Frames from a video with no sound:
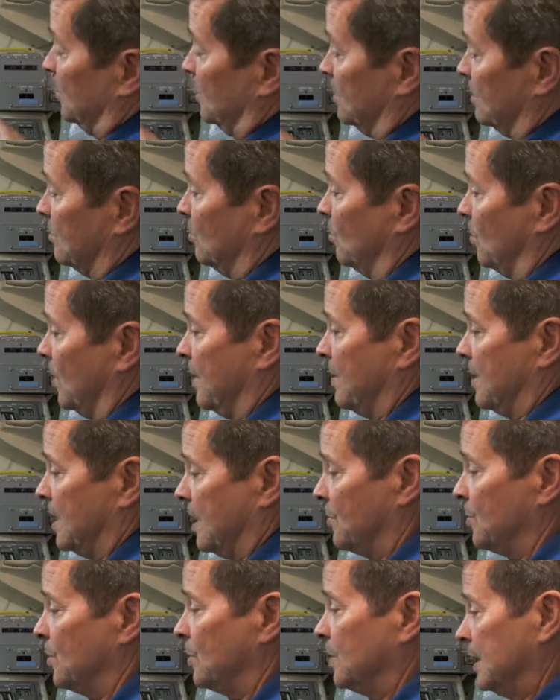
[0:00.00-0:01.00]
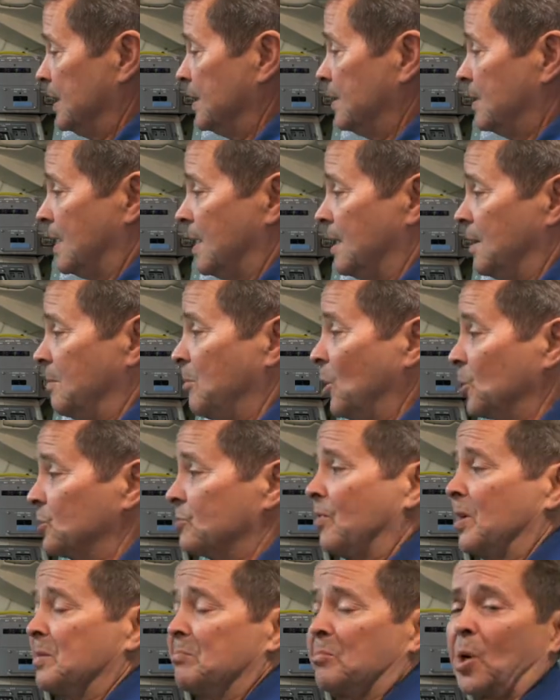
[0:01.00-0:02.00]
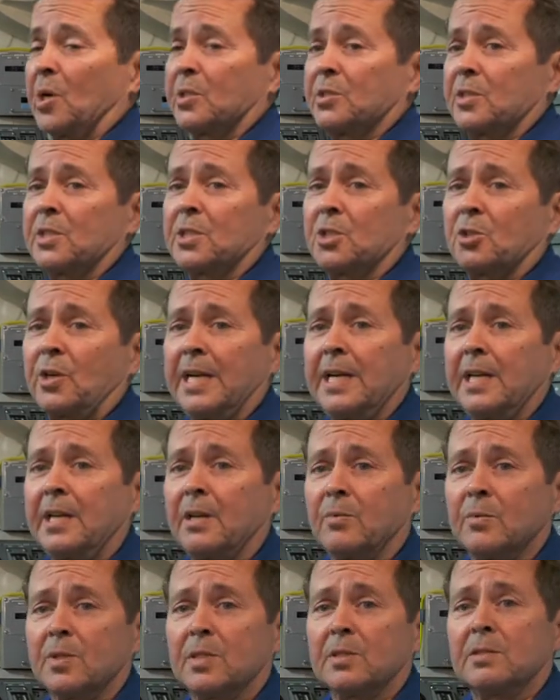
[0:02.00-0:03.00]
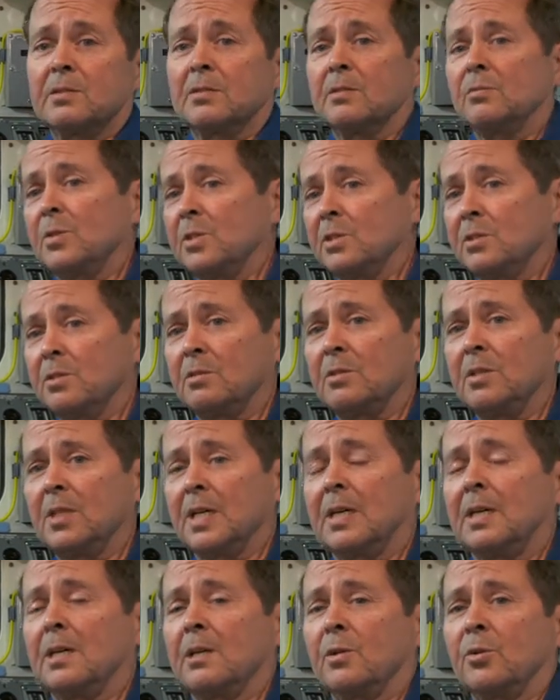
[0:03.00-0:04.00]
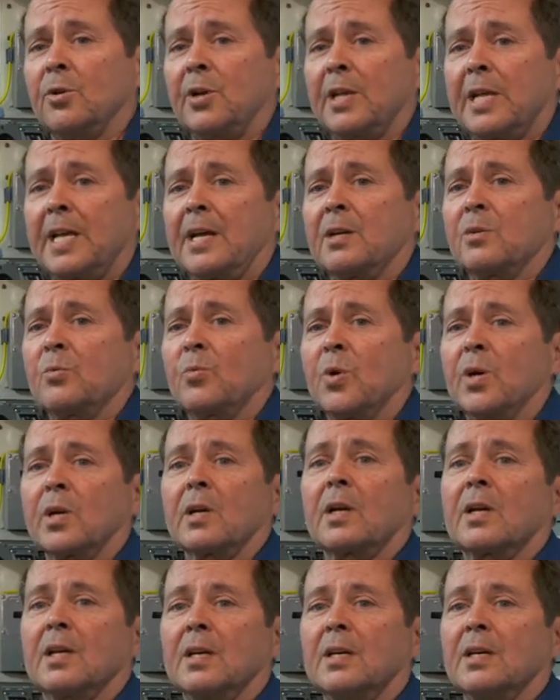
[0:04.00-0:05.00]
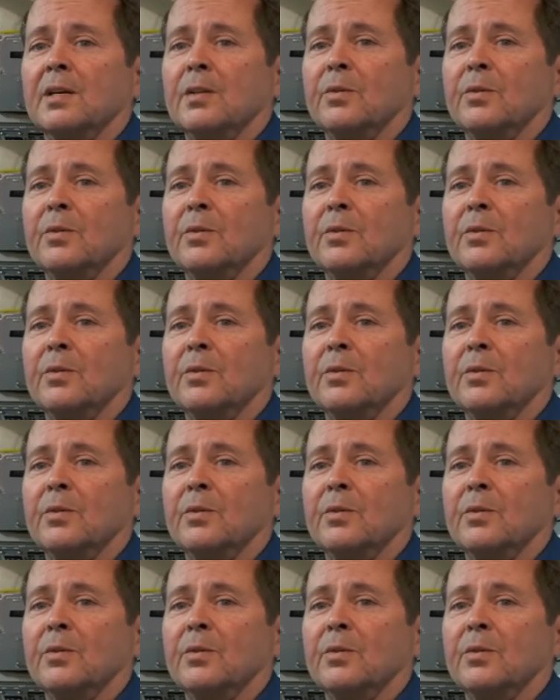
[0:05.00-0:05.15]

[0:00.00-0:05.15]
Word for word: was one of the other most fun parts of the training was learning how to work the